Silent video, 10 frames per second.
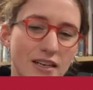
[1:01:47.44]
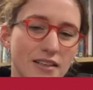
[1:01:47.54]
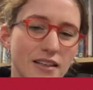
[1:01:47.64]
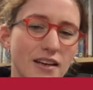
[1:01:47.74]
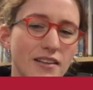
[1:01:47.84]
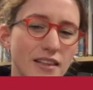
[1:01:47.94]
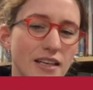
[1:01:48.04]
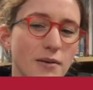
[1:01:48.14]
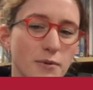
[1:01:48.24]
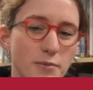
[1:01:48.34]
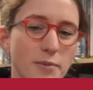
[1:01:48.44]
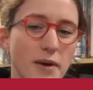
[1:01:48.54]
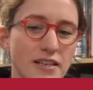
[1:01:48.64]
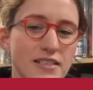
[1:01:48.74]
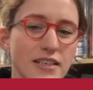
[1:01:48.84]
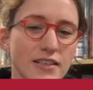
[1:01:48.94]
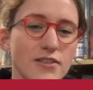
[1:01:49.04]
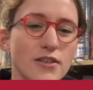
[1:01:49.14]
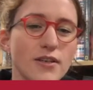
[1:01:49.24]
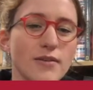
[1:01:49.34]
I think it would be better
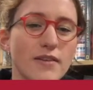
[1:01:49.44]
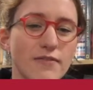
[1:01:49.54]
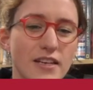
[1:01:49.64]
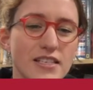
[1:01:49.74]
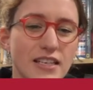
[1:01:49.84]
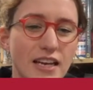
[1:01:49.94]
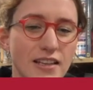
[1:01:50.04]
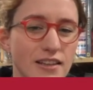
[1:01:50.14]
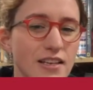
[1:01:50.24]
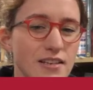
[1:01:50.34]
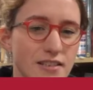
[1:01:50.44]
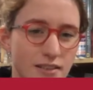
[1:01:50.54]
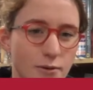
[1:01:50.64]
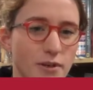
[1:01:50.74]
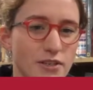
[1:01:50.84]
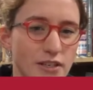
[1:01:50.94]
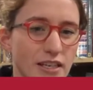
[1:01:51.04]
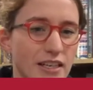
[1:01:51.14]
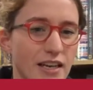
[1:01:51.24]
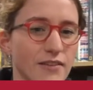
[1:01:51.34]
to investigate this question
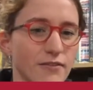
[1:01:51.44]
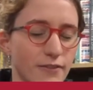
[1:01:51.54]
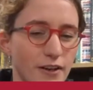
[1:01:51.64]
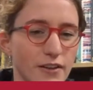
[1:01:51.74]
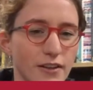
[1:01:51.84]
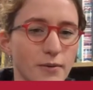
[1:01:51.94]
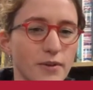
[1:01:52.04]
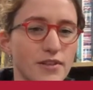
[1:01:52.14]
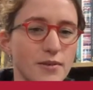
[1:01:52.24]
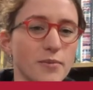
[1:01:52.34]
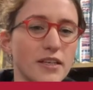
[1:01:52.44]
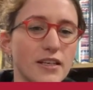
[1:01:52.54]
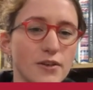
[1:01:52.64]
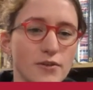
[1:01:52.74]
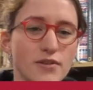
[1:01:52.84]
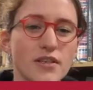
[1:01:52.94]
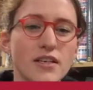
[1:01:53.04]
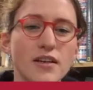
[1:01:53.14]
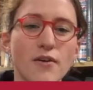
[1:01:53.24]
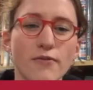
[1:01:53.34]
again further with somebody who's
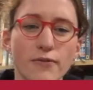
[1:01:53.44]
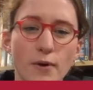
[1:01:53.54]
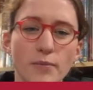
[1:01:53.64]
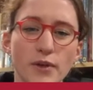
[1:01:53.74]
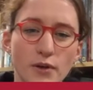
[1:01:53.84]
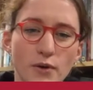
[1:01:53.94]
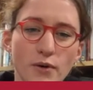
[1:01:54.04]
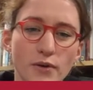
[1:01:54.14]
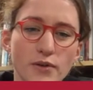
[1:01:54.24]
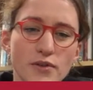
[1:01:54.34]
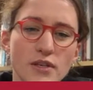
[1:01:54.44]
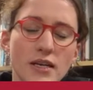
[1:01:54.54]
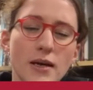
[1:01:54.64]
from the course.